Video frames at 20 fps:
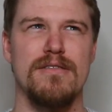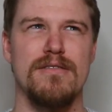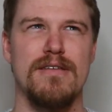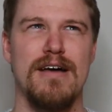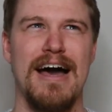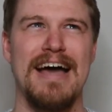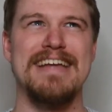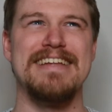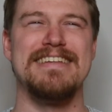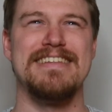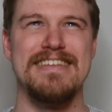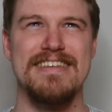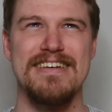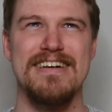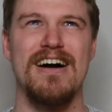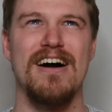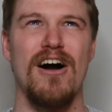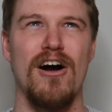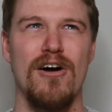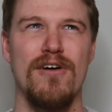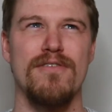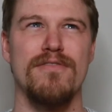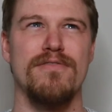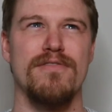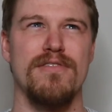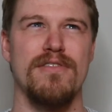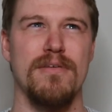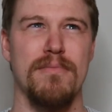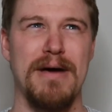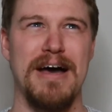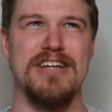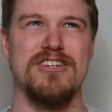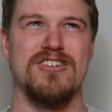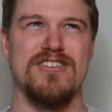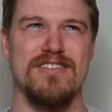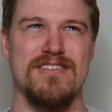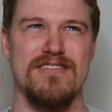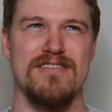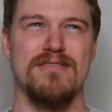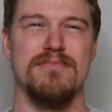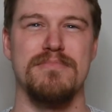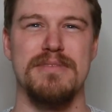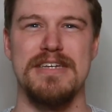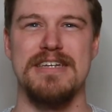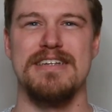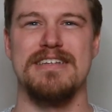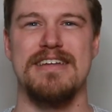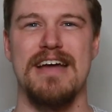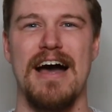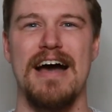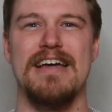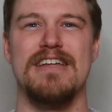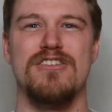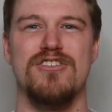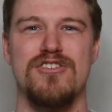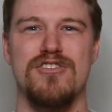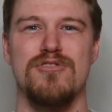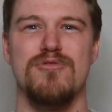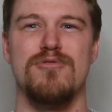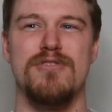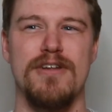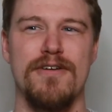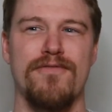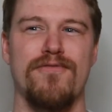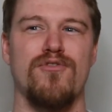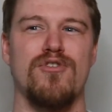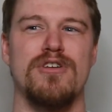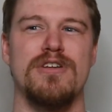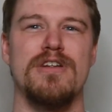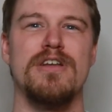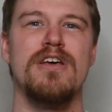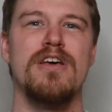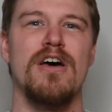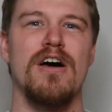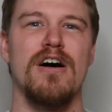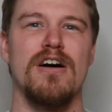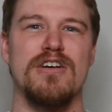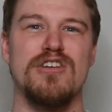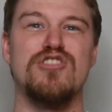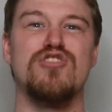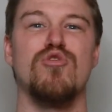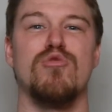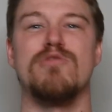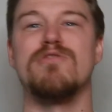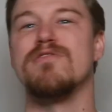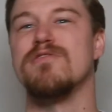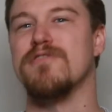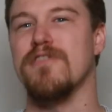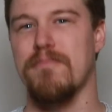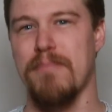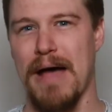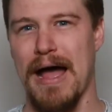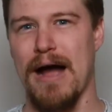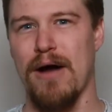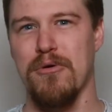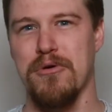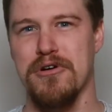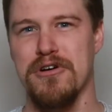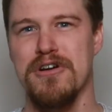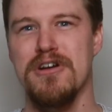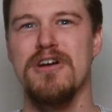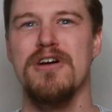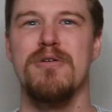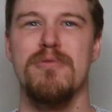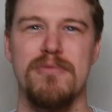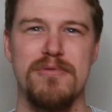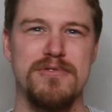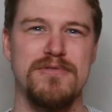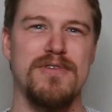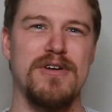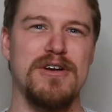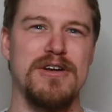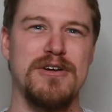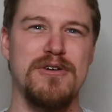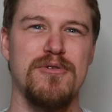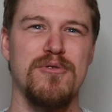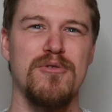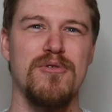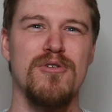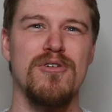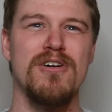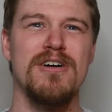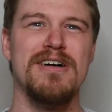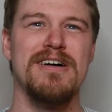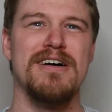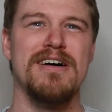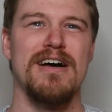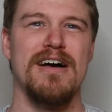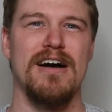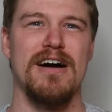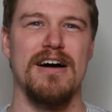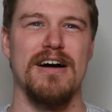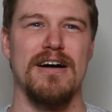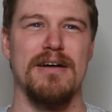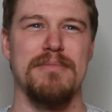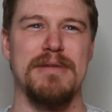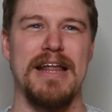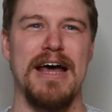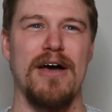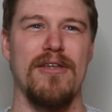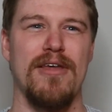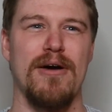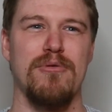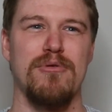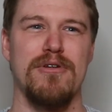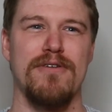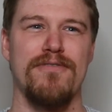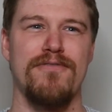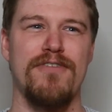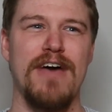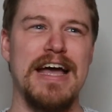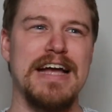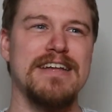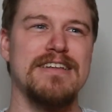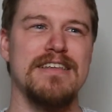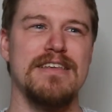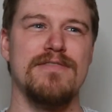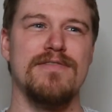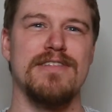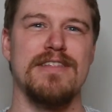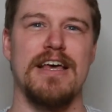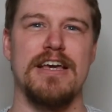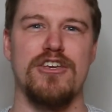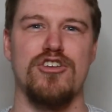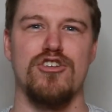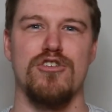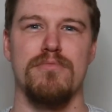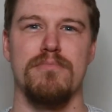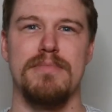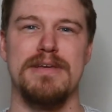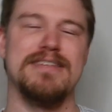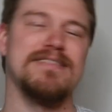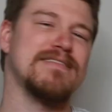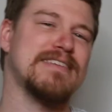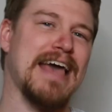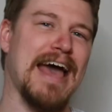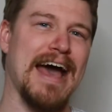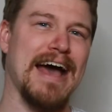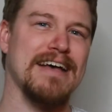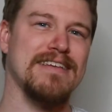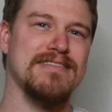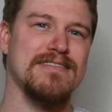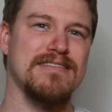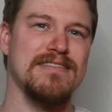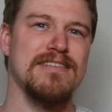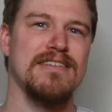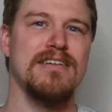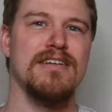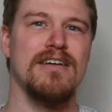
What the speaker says: idea of the magic system being tied to different sources of power was very cool, and how that would affect even like your miscast